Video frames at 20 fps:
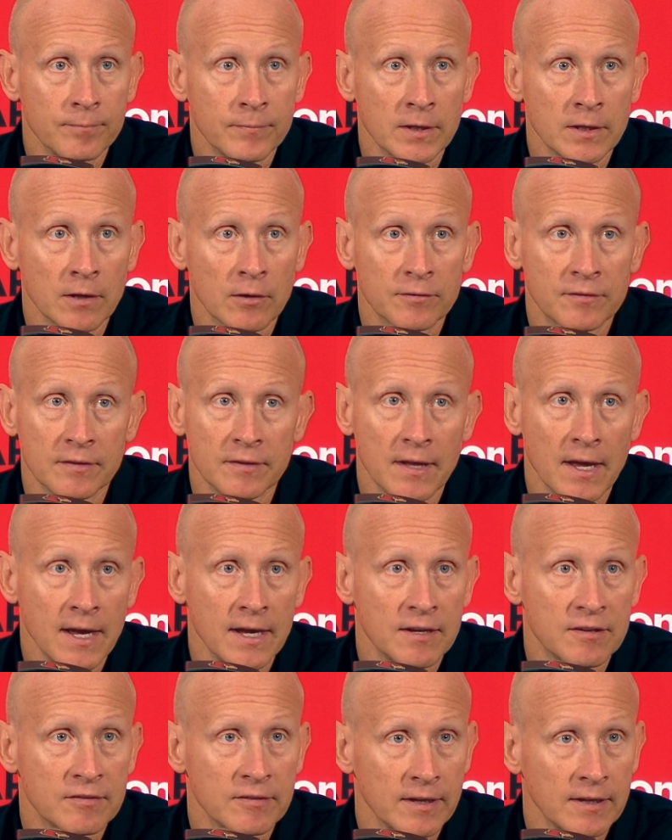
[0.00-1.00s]
You know, today
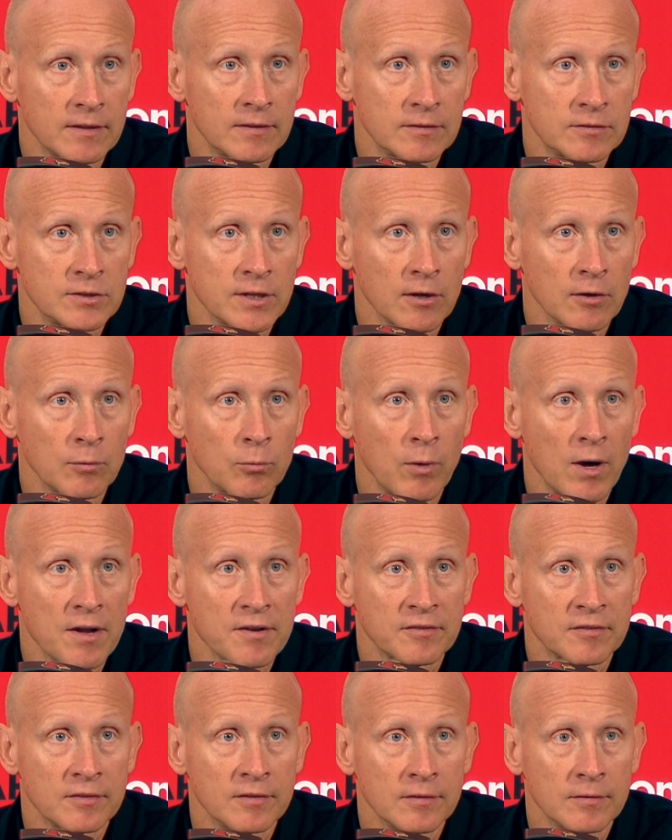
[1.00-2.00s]
it's like Jared
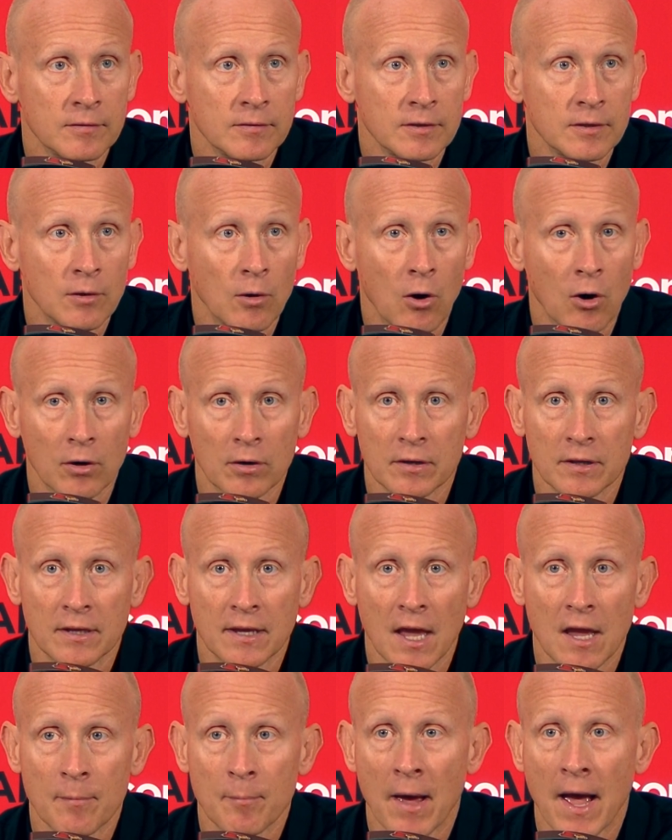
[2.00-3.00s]
West, you know, hardly
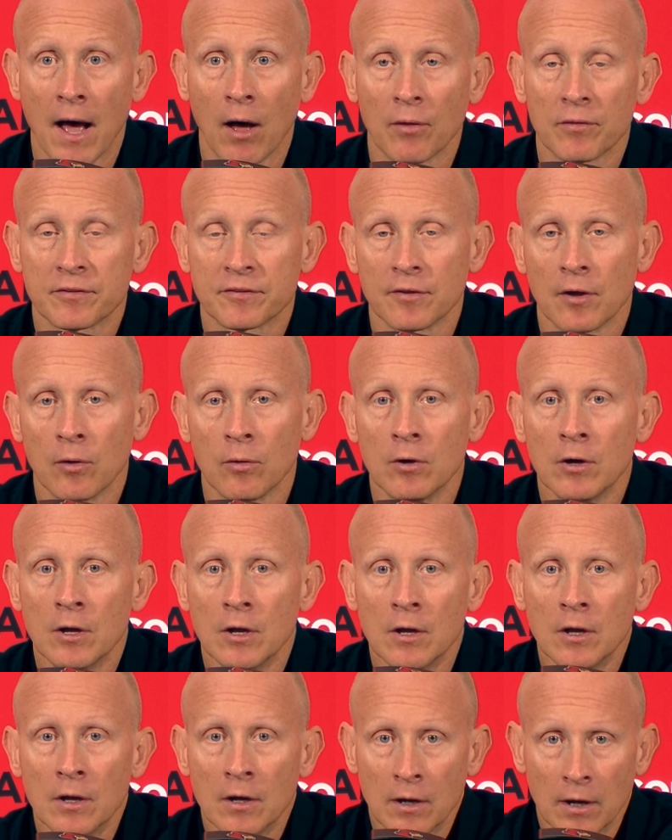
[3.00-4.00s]
came out. So
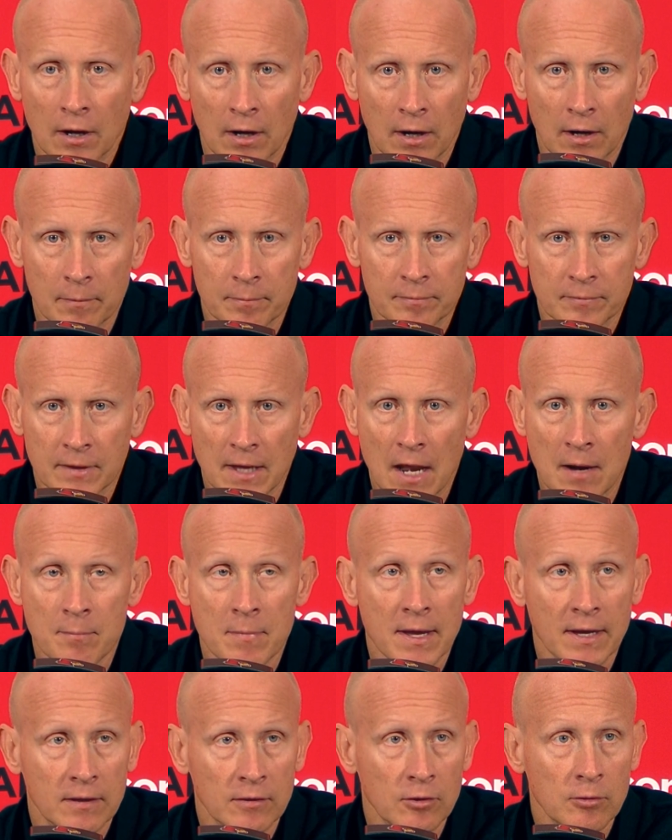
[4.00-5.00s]
got to
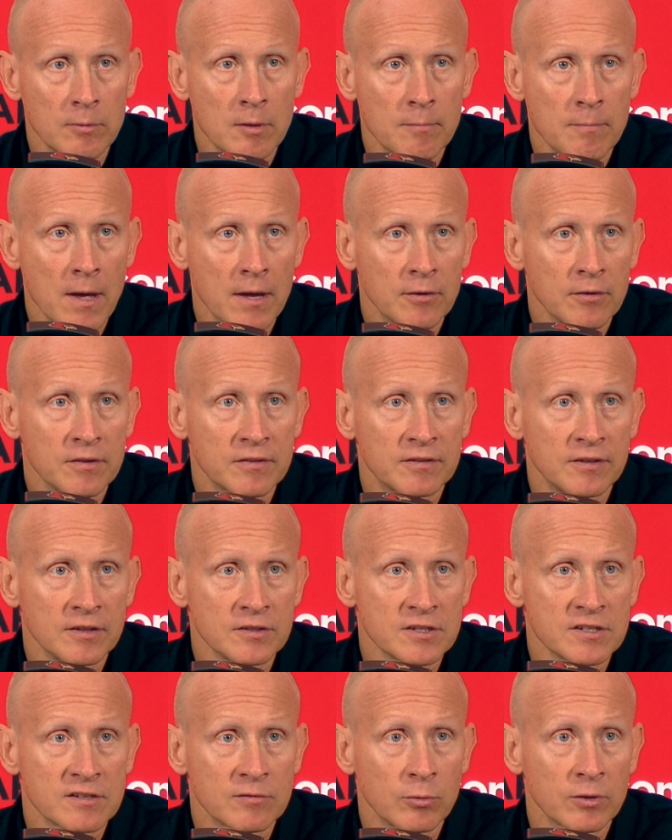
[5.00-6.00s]
make a little bit better
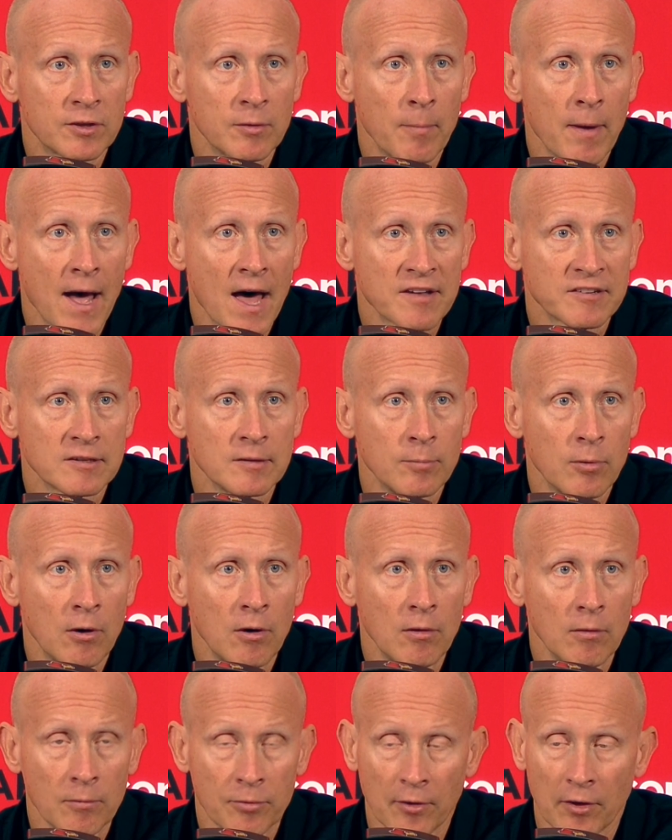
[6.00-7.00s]
decisions with the
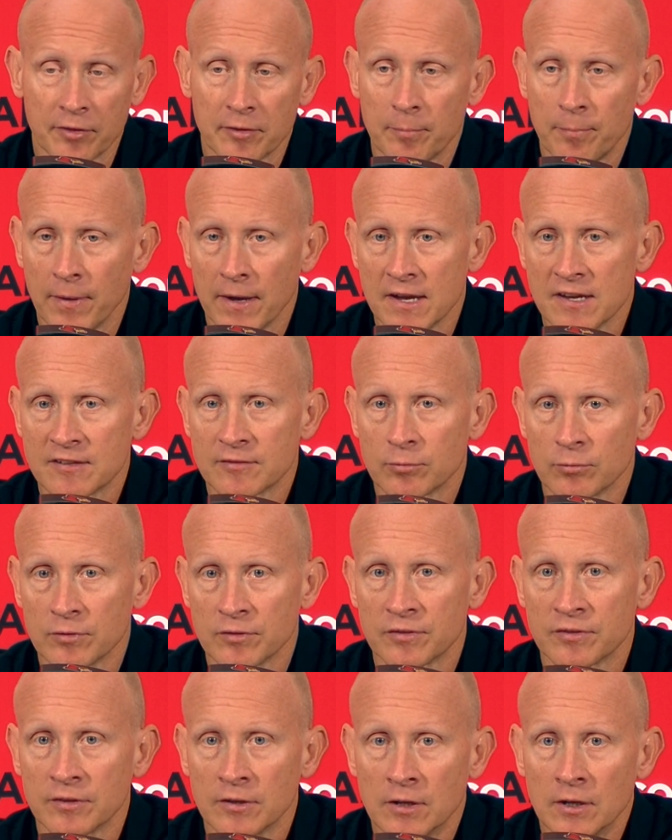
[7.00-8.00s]
basketball. Thought the pace
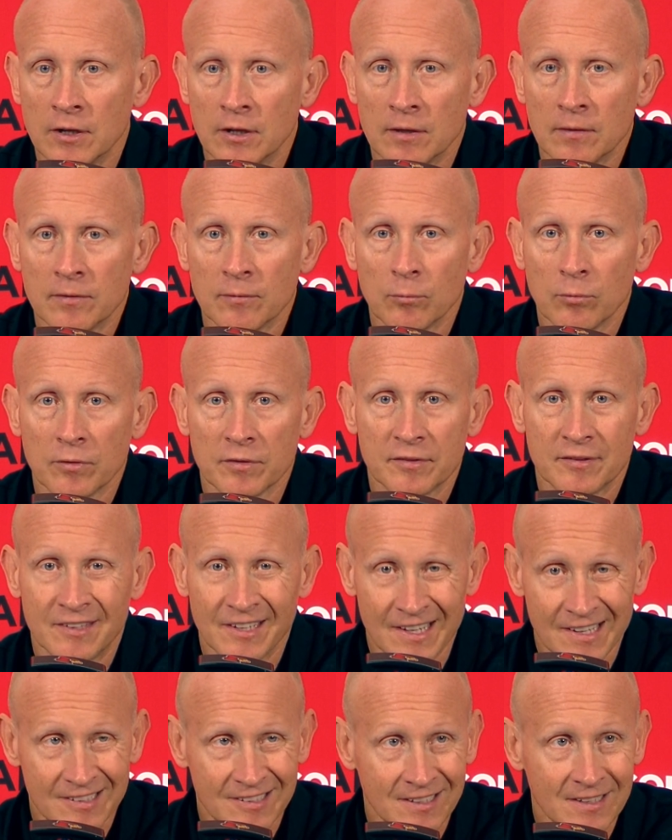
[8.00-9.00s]
was
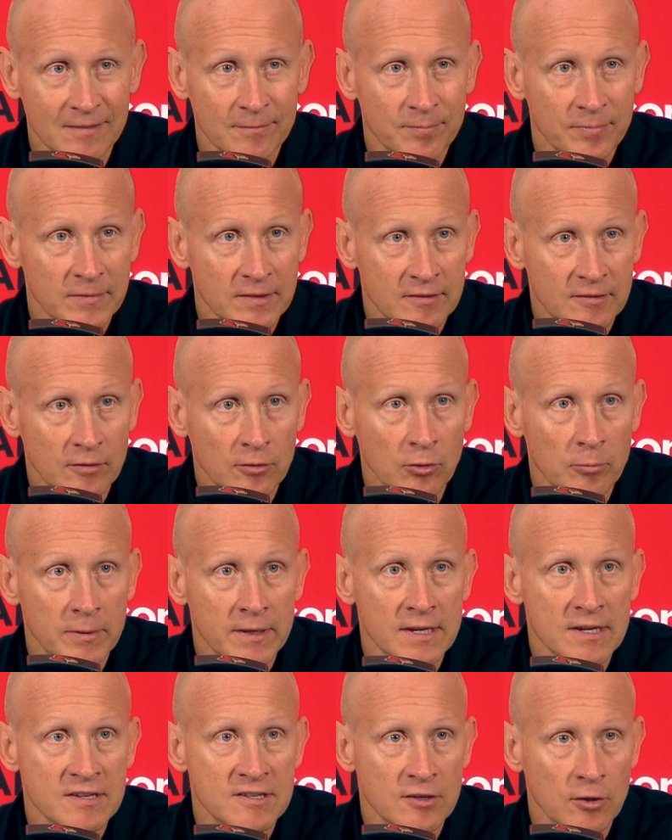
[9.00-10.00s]
decent. It's a little bit
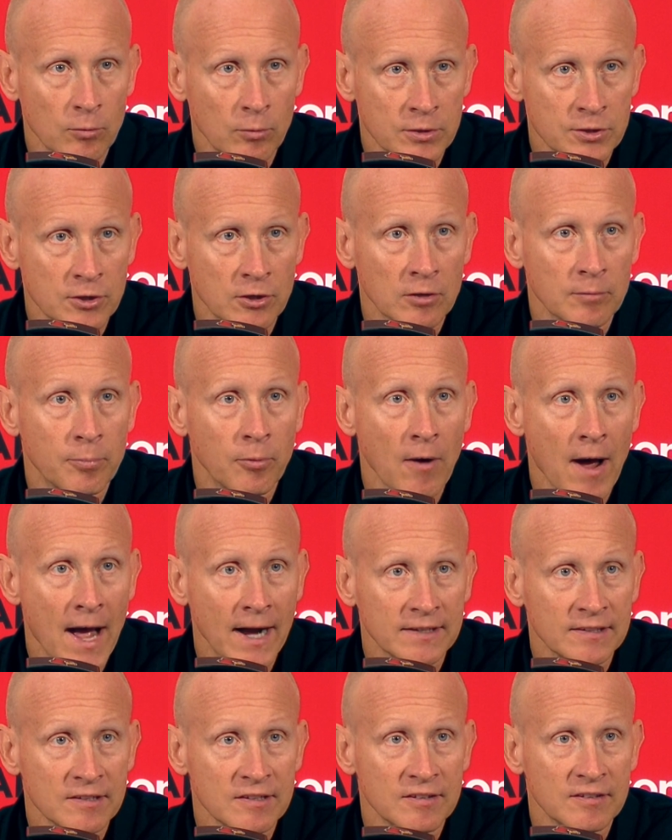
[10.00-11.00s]
easier when you're in
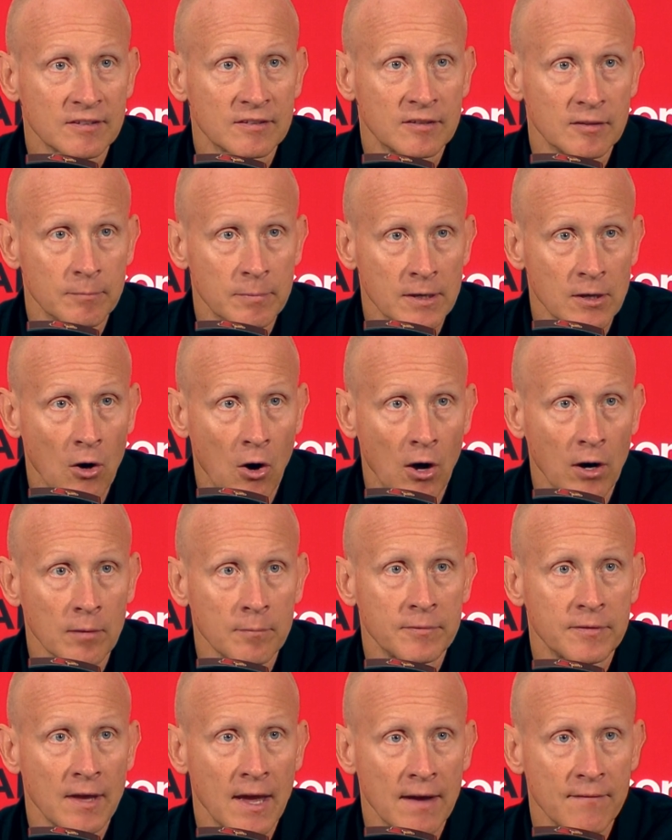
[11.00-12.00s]
practice to be on them,
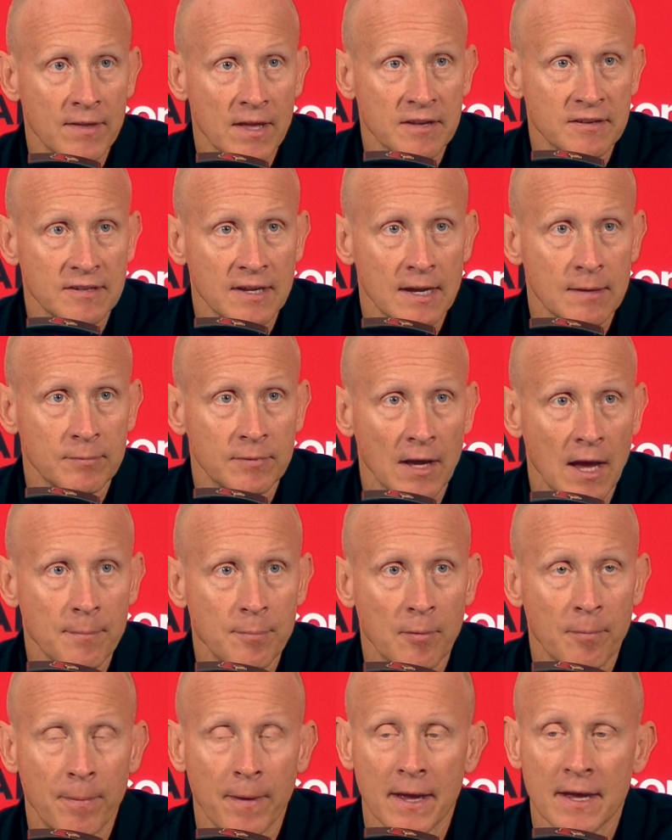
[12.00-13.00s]
to have that same type
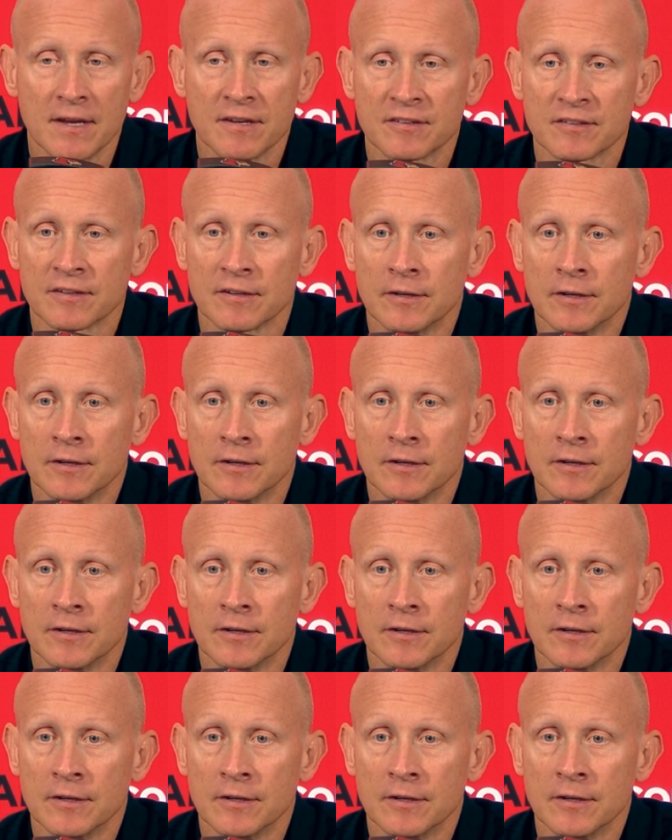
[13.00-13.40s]
of pace.